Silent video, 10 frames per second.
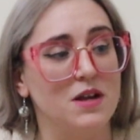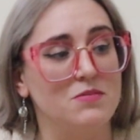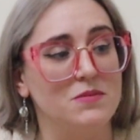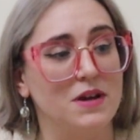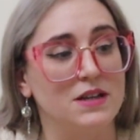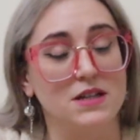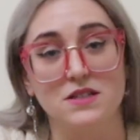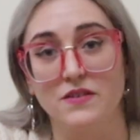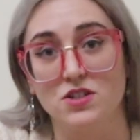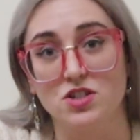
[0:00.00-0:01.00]
might be my
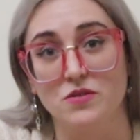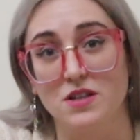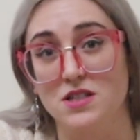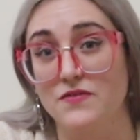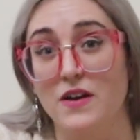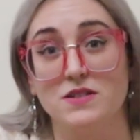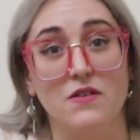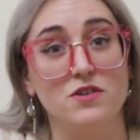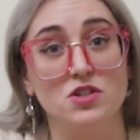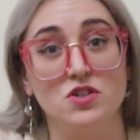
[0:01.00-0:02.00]
next venture with this. If I was
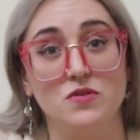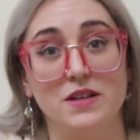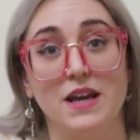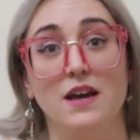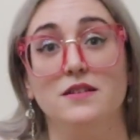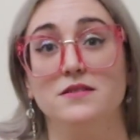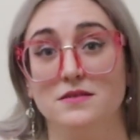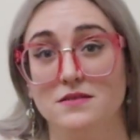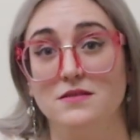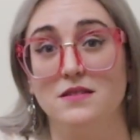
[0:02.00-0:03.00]
ever to do it again,
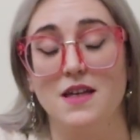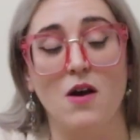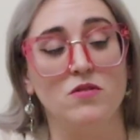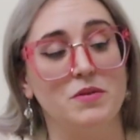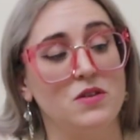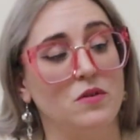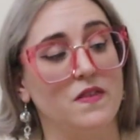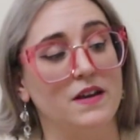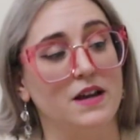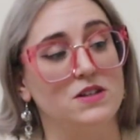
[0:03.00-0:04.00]
that would be the one
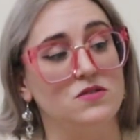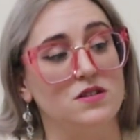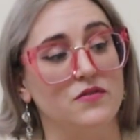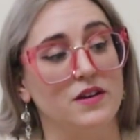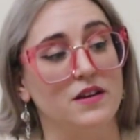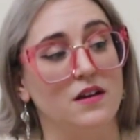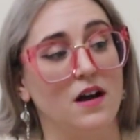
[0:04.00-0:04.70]
thing I do different.